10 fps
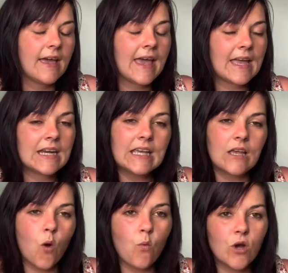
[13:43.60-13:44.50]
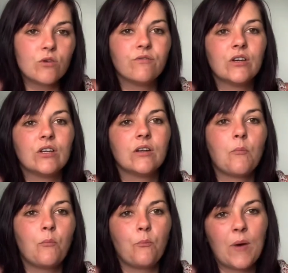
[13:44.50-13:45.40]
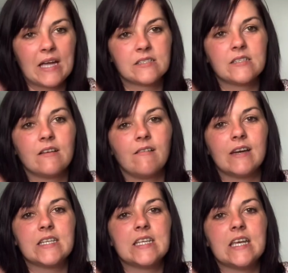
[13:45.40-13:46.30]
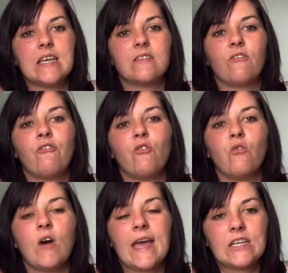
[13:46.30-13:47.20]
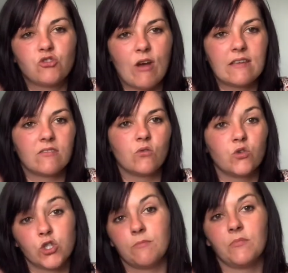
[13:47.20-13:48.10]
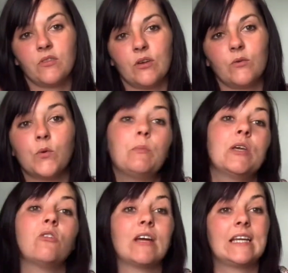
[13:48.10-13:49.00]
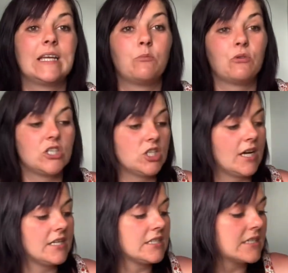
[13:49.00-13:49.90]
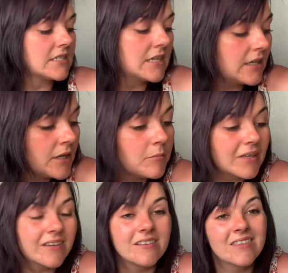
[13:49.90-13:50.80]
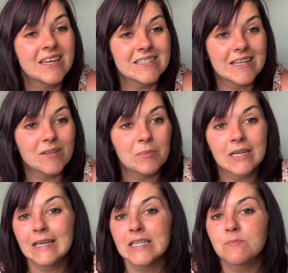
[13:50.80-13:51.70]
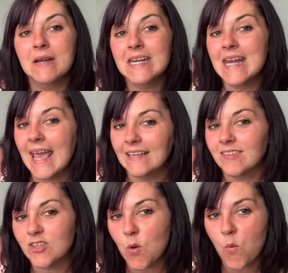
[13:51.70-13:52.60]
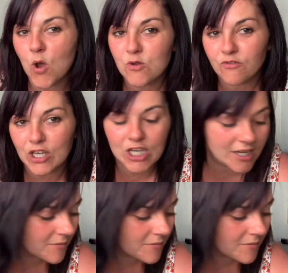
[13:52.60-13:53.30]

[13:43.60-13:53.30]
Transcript: any woven pattern ideas for a dress or jumpsuit would be greatly appreciated, because that takes me into my next woven